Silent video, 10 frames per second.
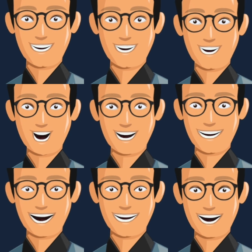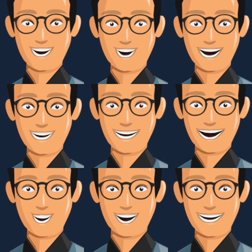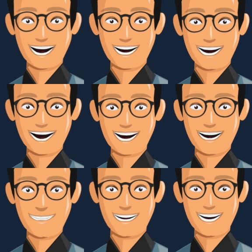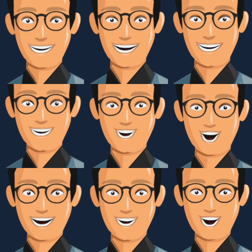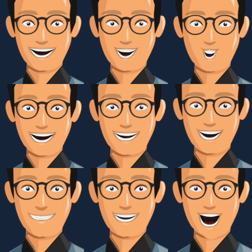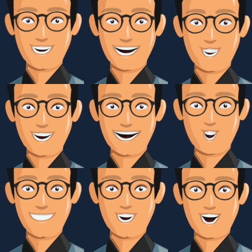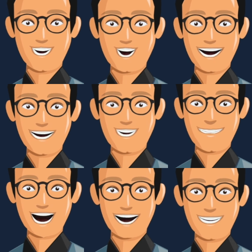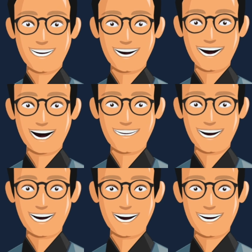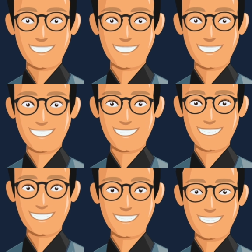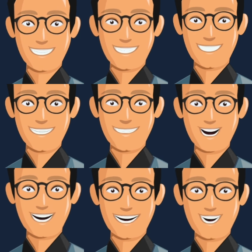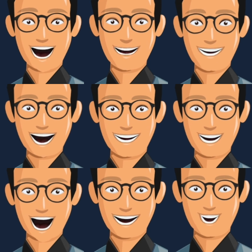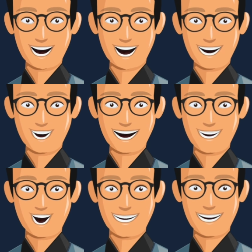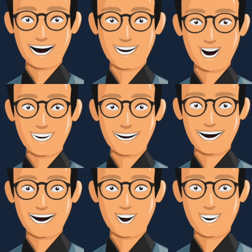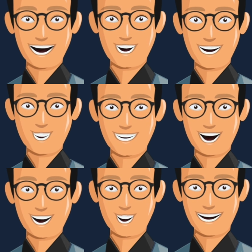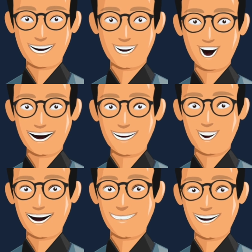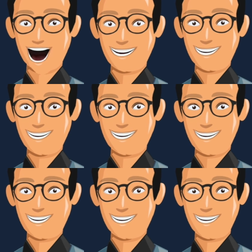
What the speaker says: The goal is to engage customers with specific problems or challenges so you can provide them with a solution through your products or services. Content marketing provides an opportunity to build business relationships with relevant customers upfront